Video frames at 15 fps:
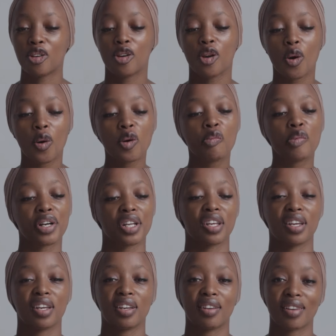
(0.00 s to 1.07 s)

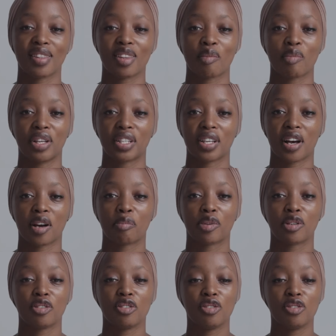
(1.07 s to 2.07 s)
Nobody in the meetup